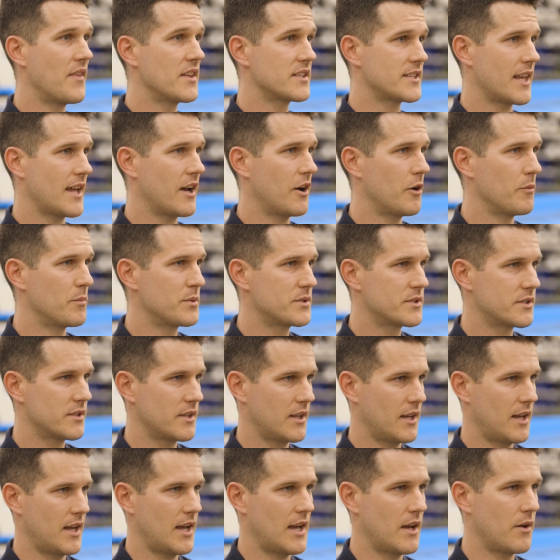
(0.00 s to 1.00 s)
this helps
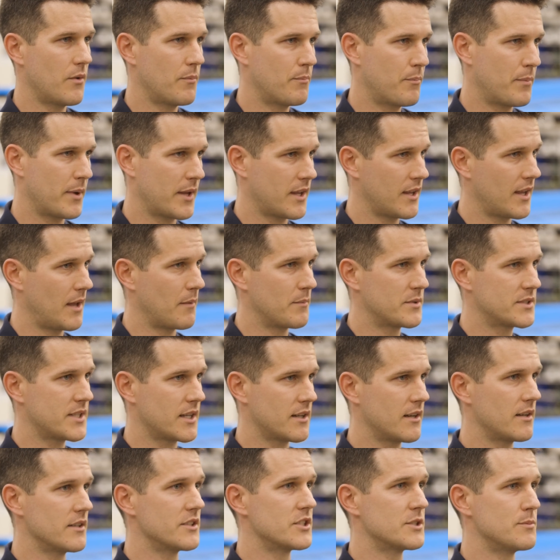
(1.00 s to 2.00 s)
picking up
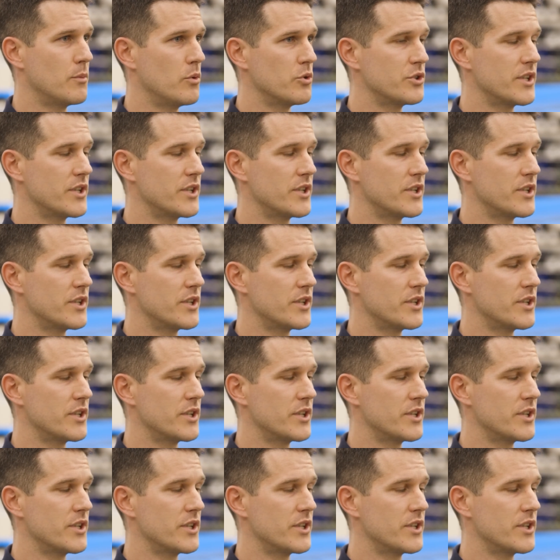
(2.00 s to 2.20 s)
subtle and small